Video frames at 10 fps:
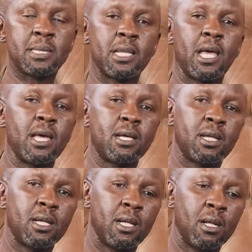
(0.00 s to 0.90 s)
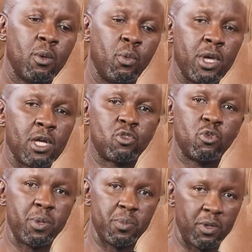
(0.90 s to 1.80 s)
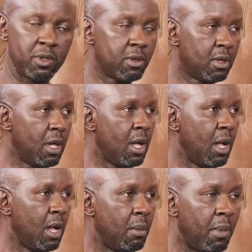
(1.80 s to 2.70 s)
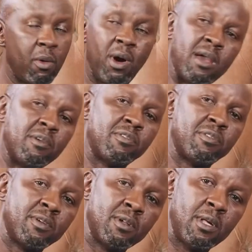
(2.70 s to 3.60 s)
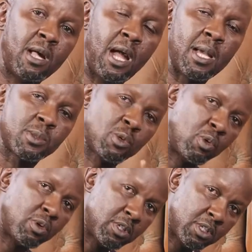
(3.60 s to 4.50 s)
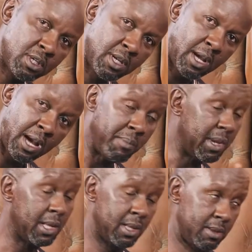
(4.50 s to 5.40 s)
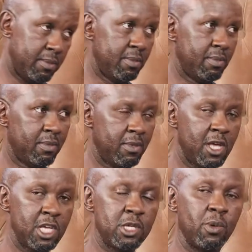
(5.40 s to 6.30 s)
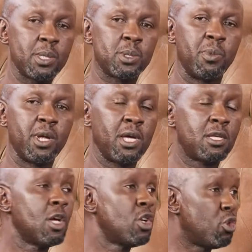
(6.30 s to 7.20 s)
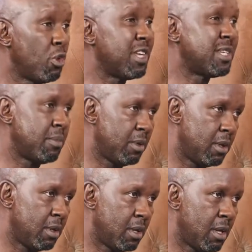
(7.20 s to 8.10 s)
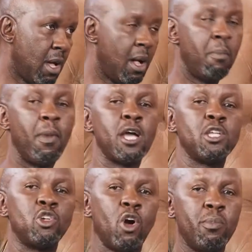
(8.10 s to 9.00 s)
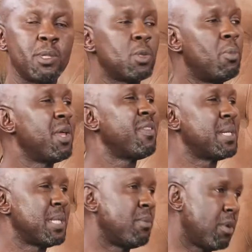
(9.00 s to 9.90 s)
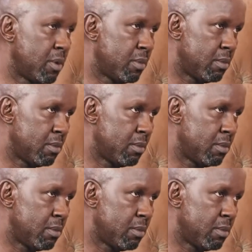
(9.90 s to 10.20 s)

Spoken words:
It's like we are two people. Mm-hmm. My wife has cooked a meal. Mm-hmm. She wants to bring it to the table. Mm-hmm. My job is to bring the table.